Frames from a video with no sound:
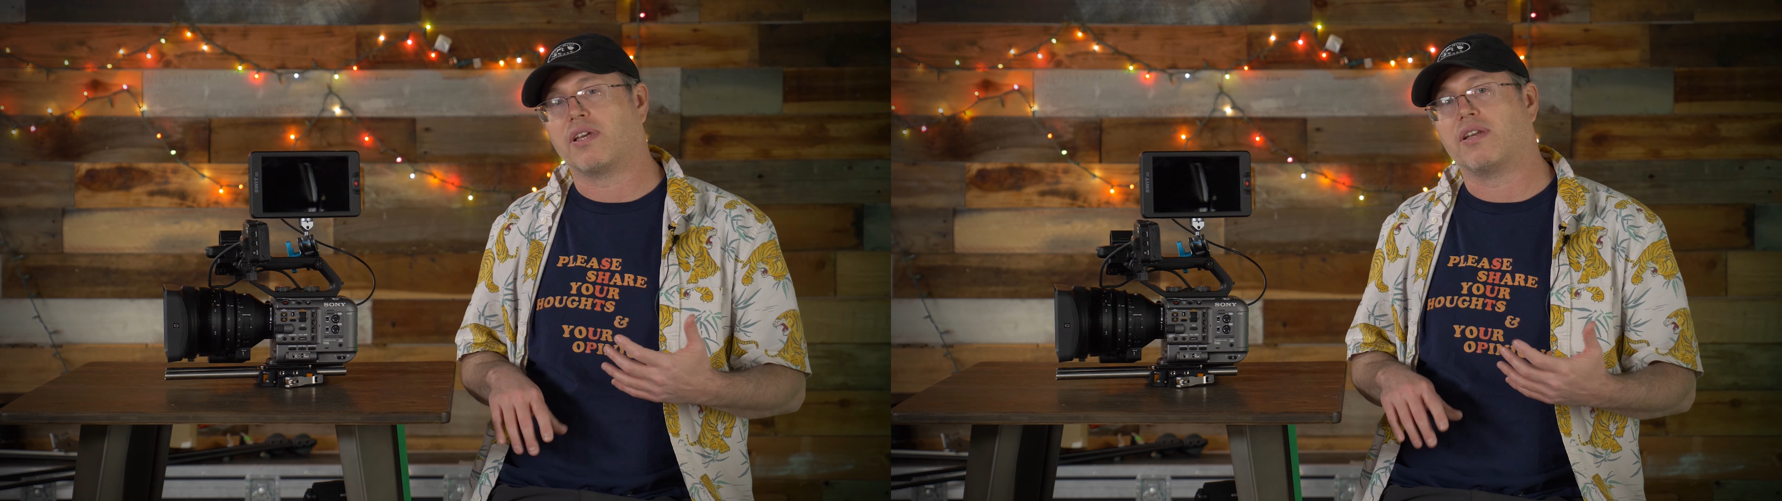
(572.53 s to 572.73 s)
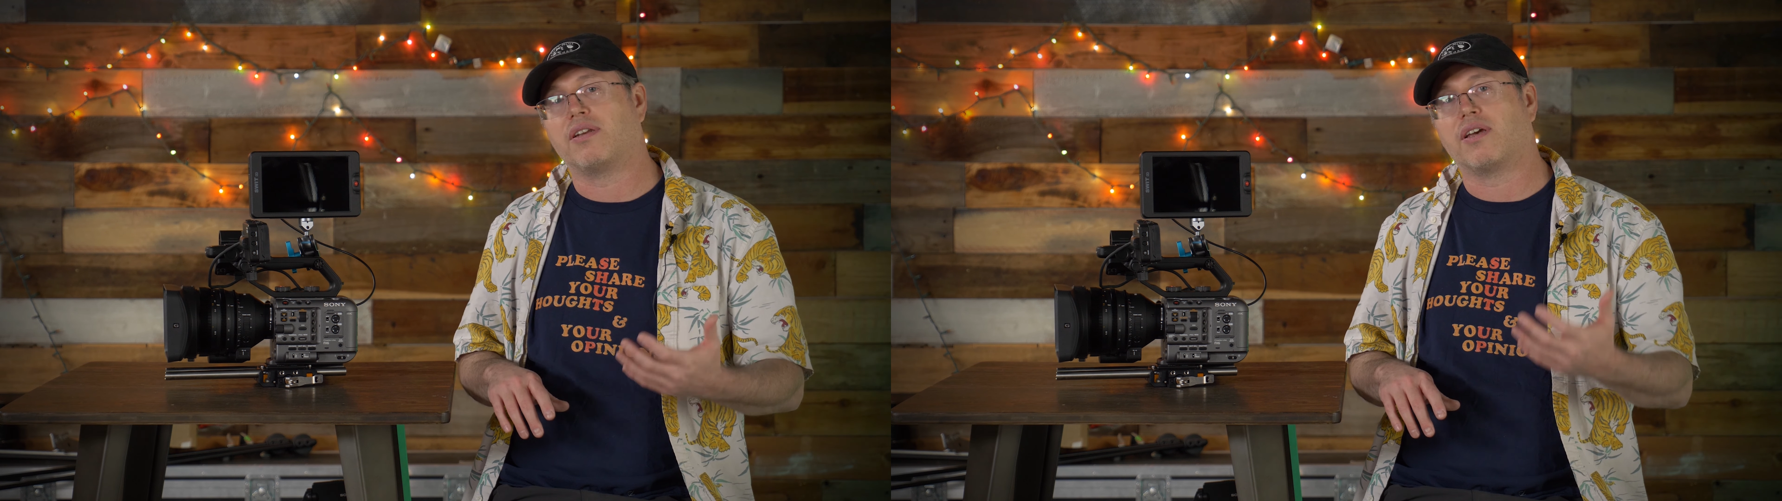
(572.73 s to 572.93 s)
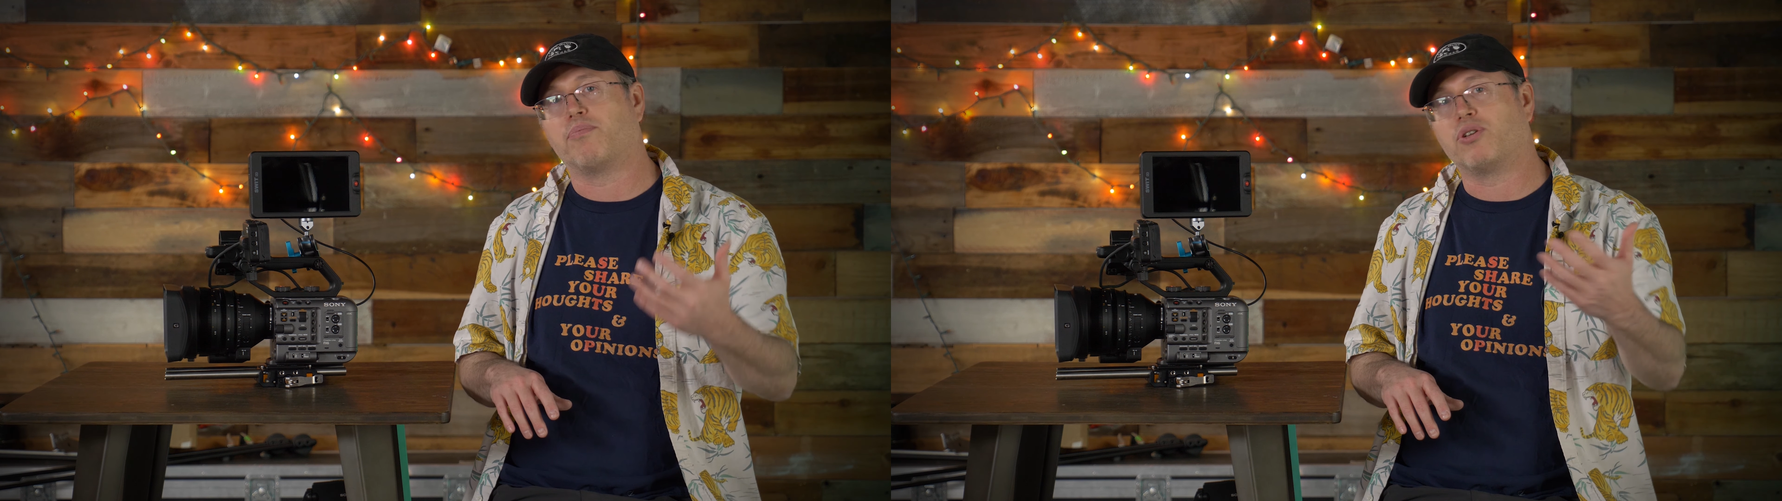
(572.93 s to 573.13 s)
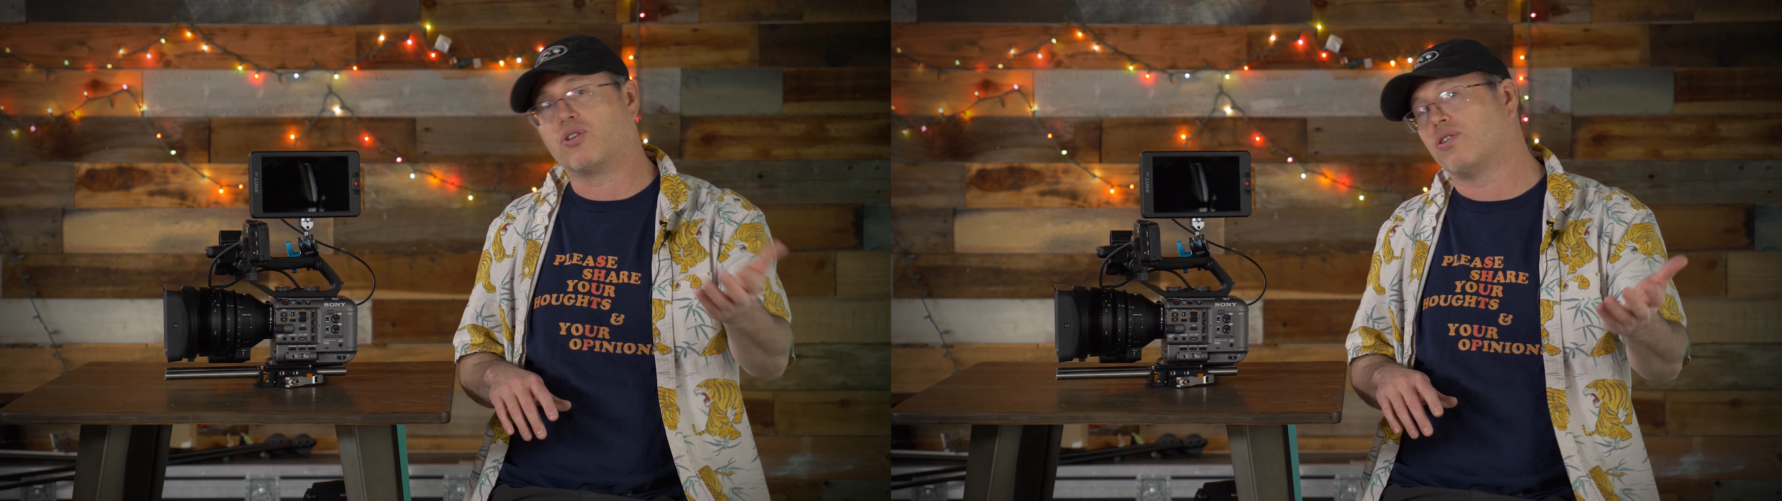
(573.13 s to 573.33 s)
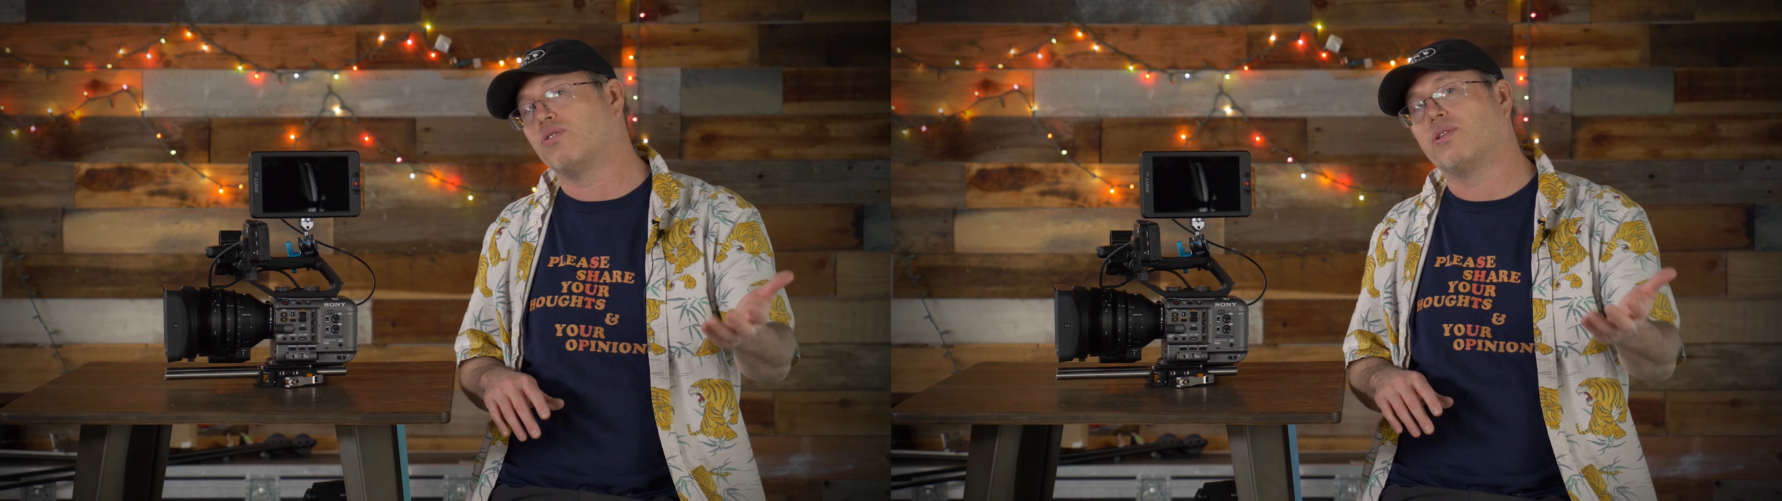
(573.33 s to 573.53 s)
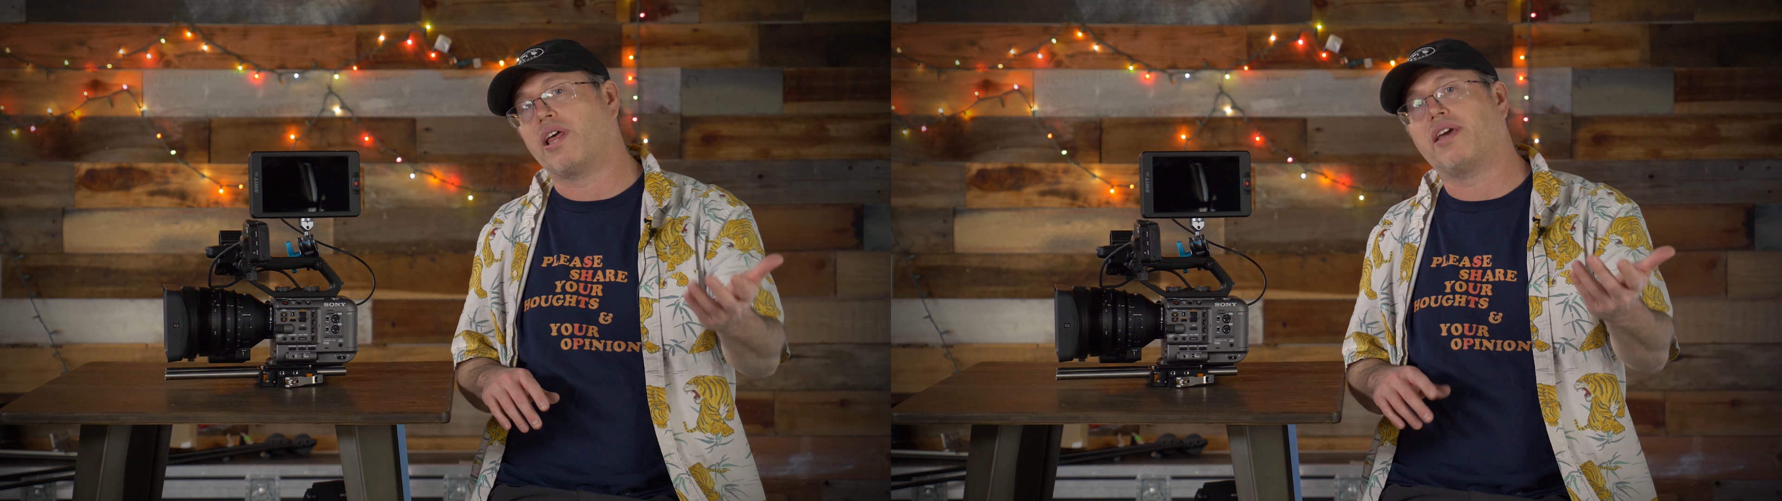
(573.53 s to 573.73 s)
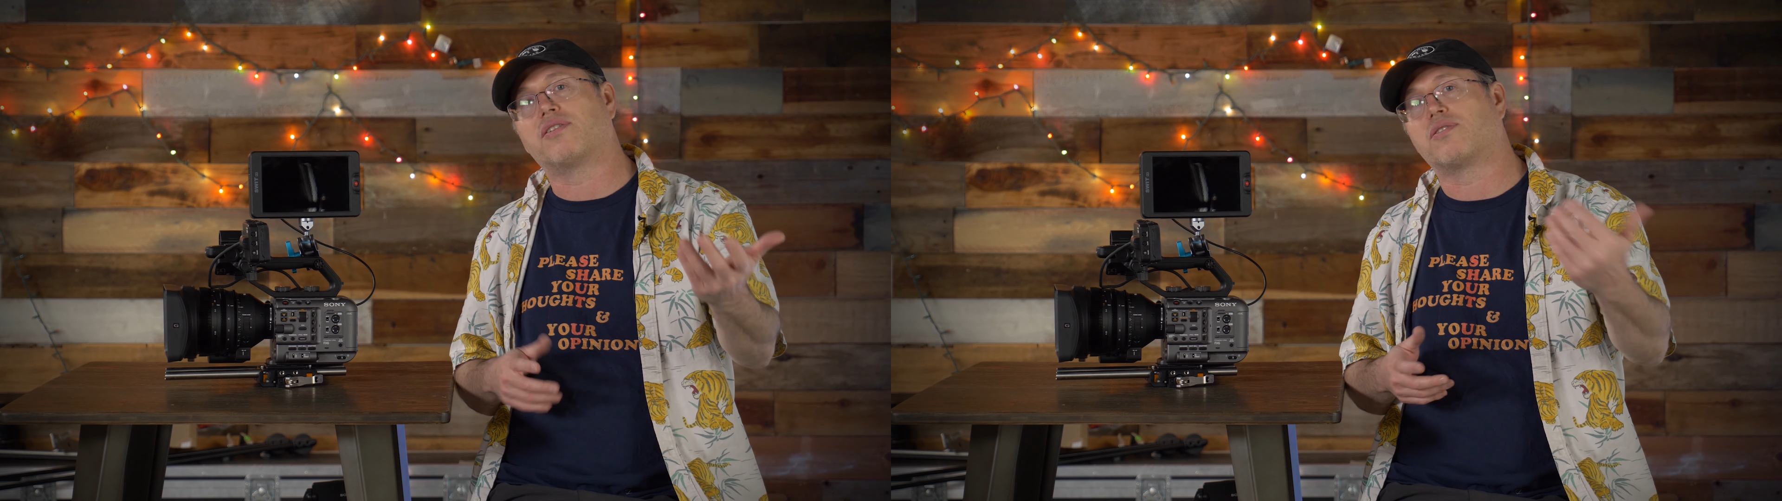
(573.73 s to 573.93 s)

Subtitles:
and be sure to like,